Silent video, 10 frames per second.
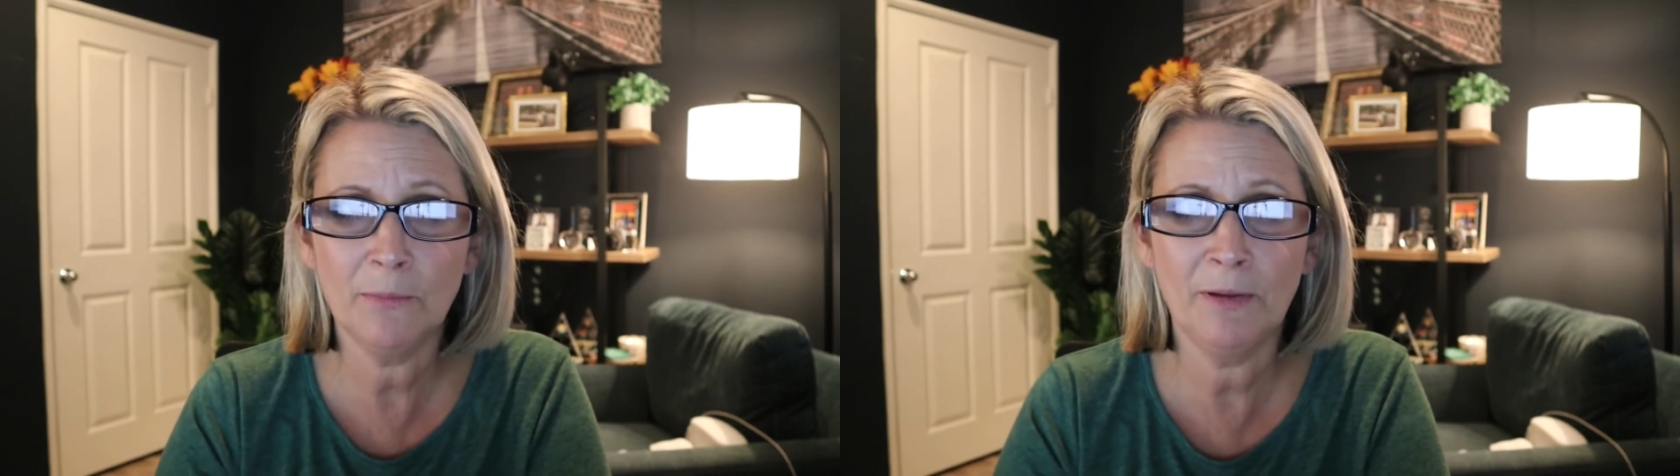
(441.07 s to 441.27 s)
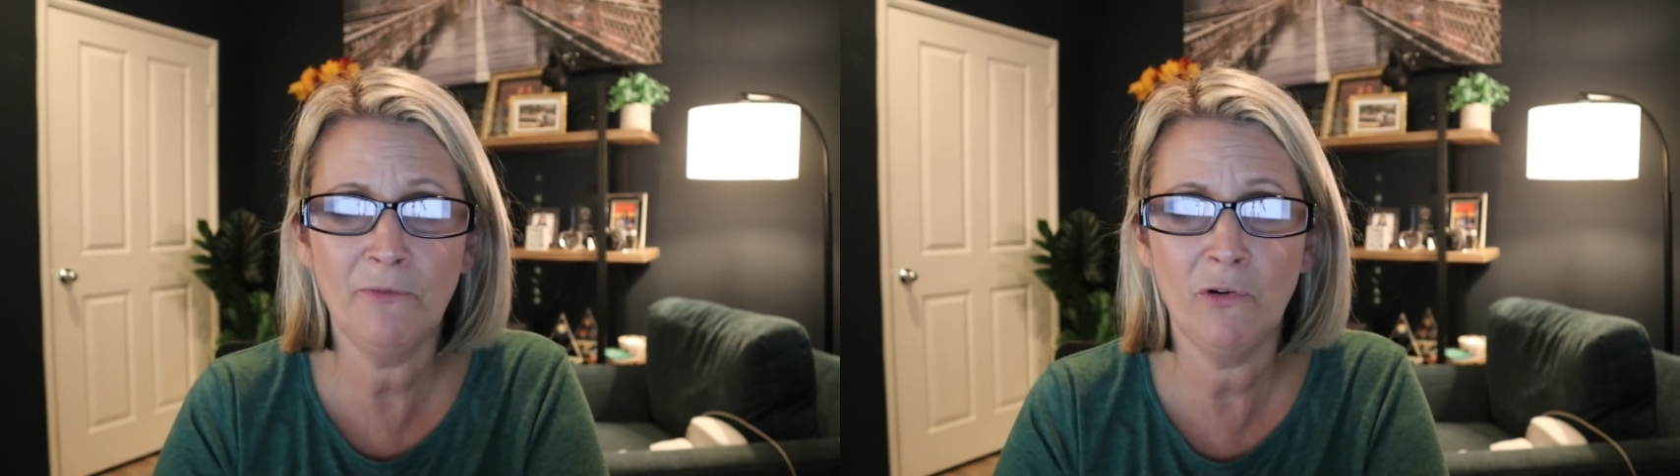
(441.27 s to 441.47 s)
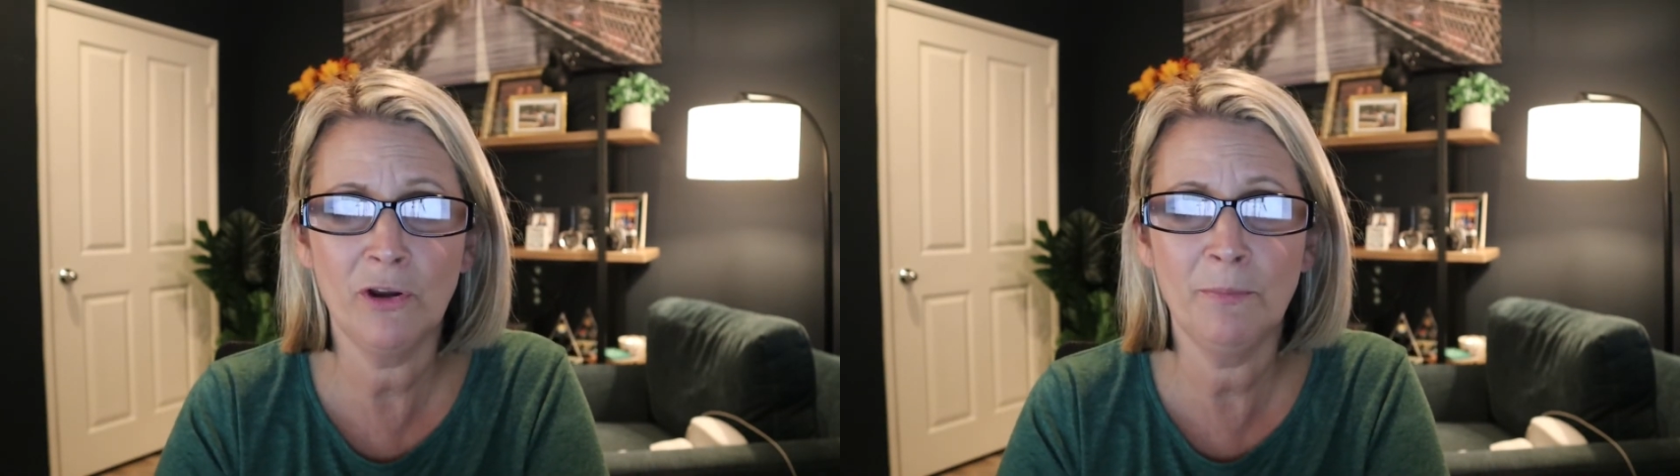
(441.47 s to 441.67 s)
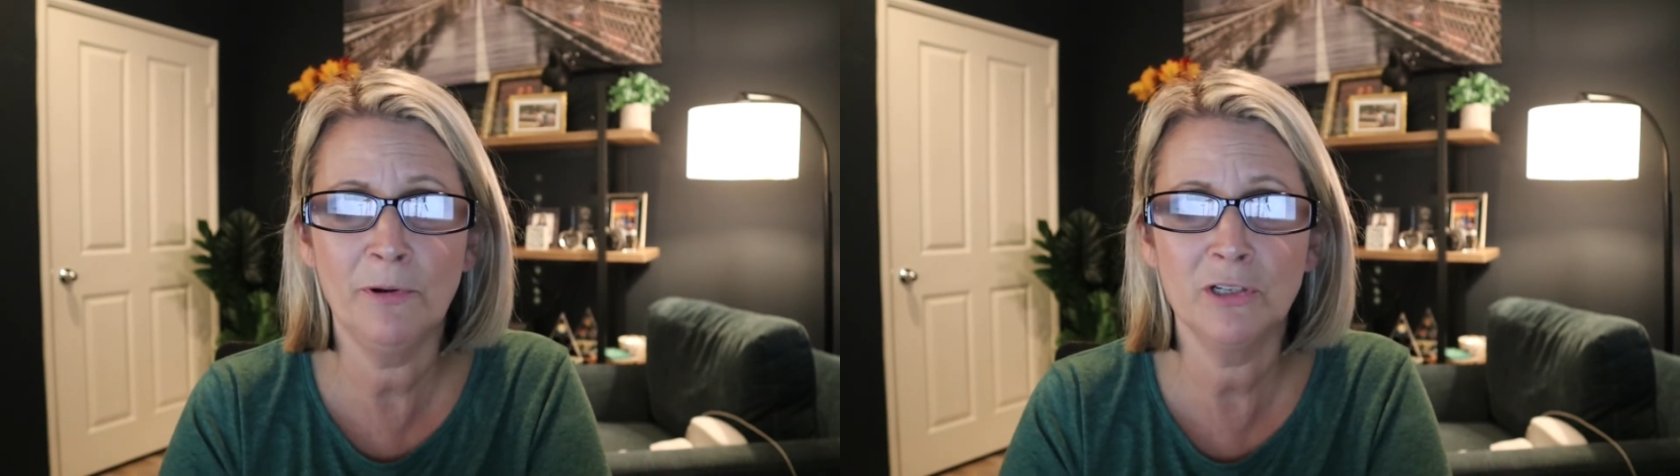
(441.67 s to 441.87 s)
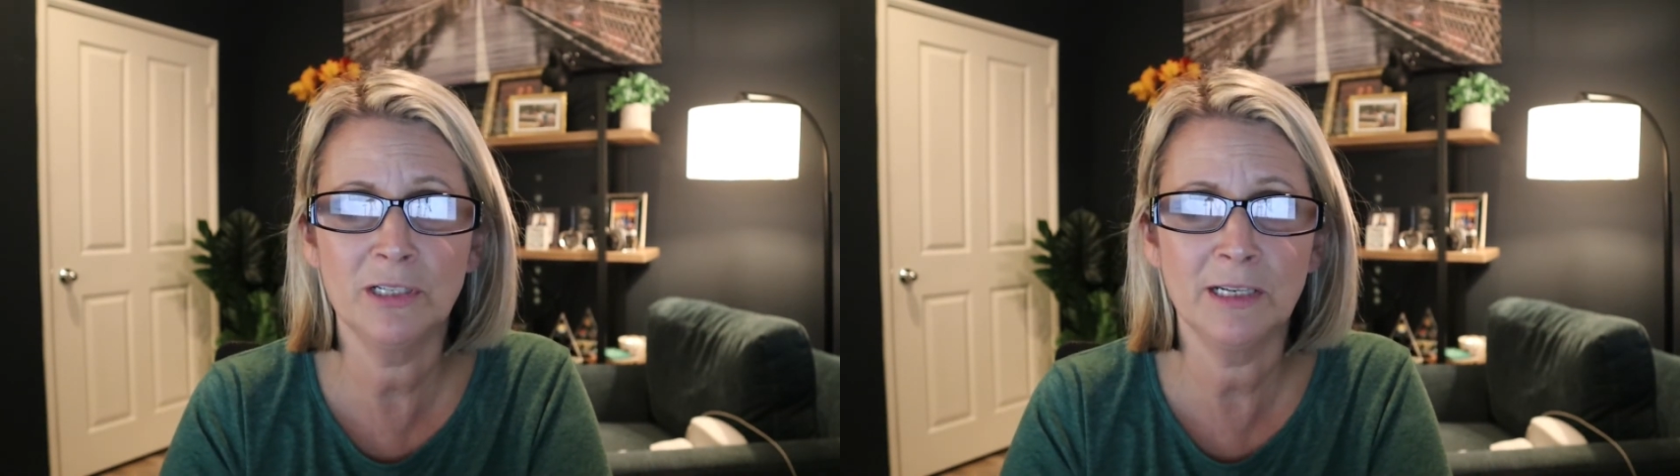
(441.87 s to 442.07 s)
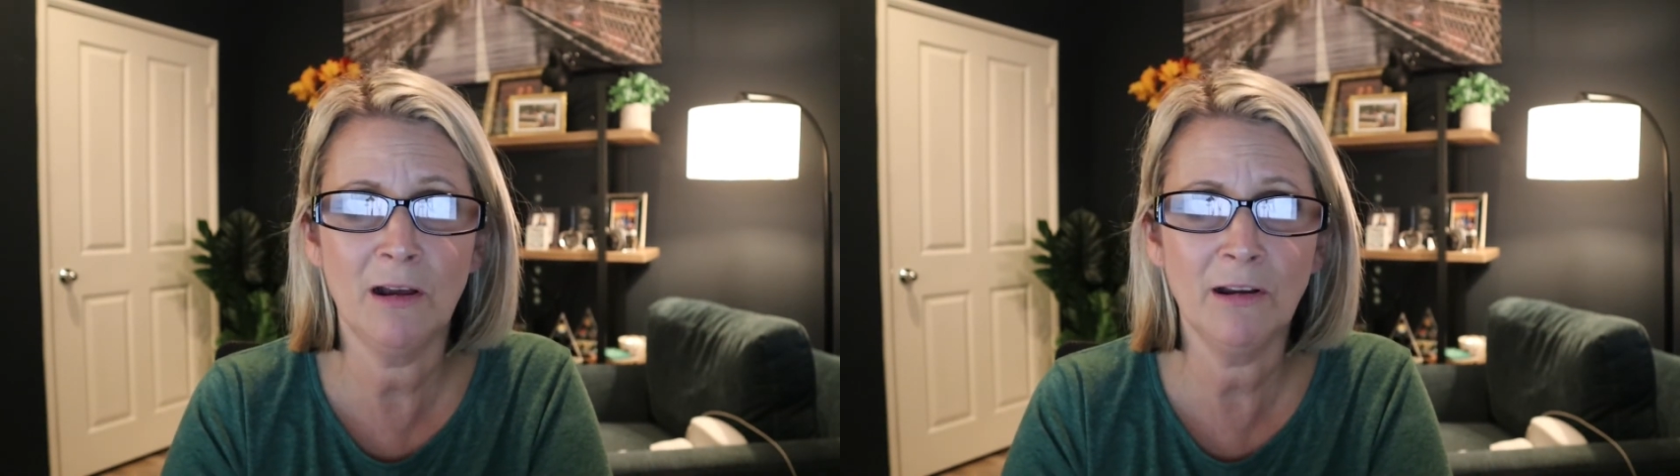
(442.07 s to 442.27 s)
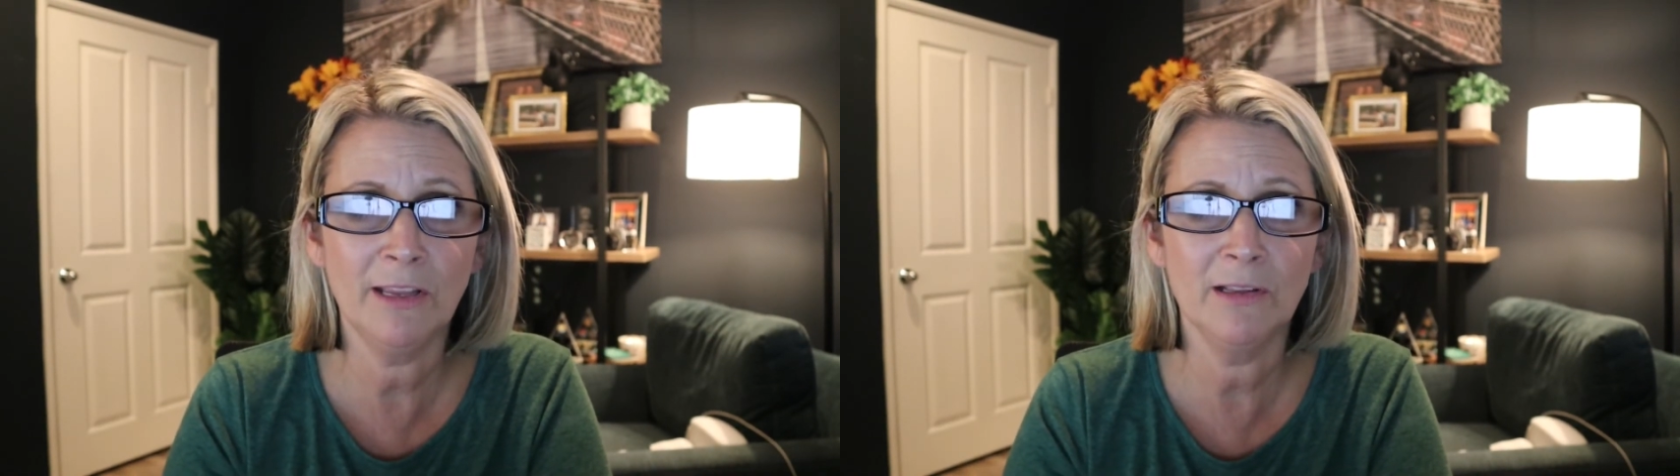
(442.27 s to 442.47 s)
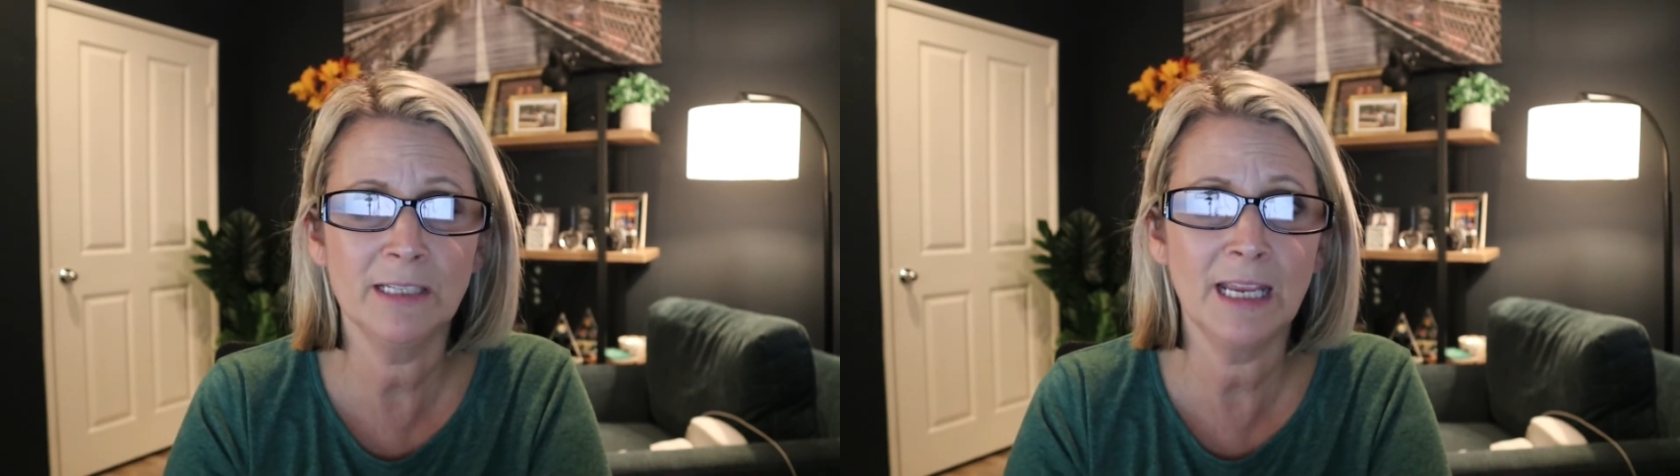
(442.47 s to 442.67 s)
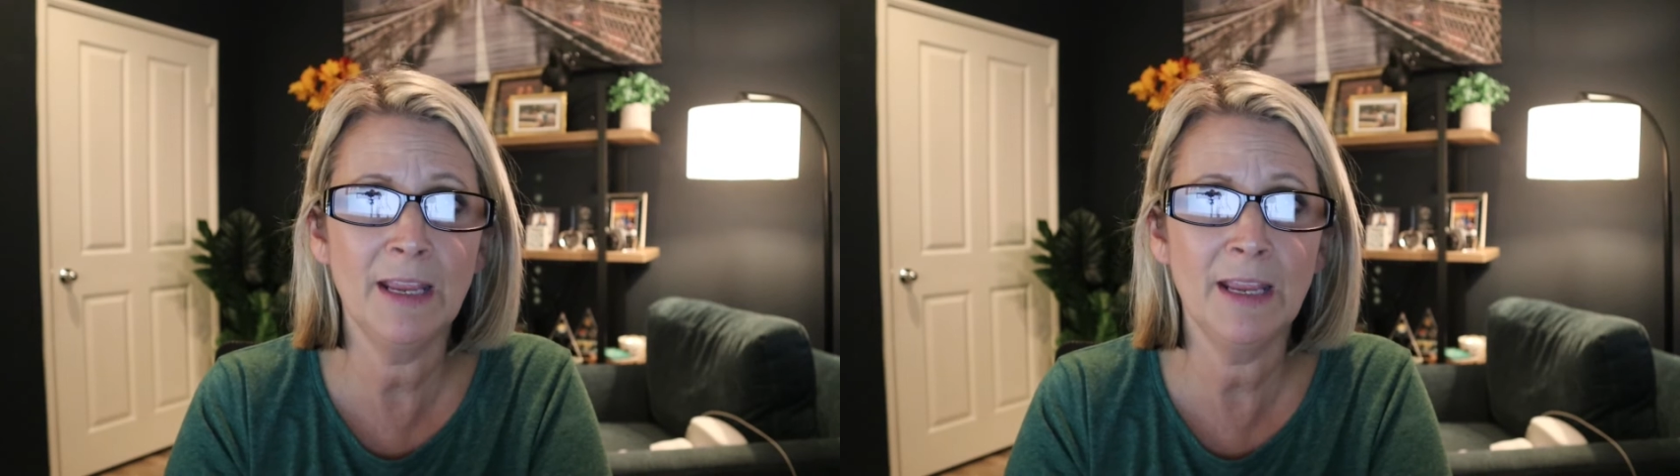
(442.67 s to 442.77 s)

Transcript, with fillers: before you purchase an Oculus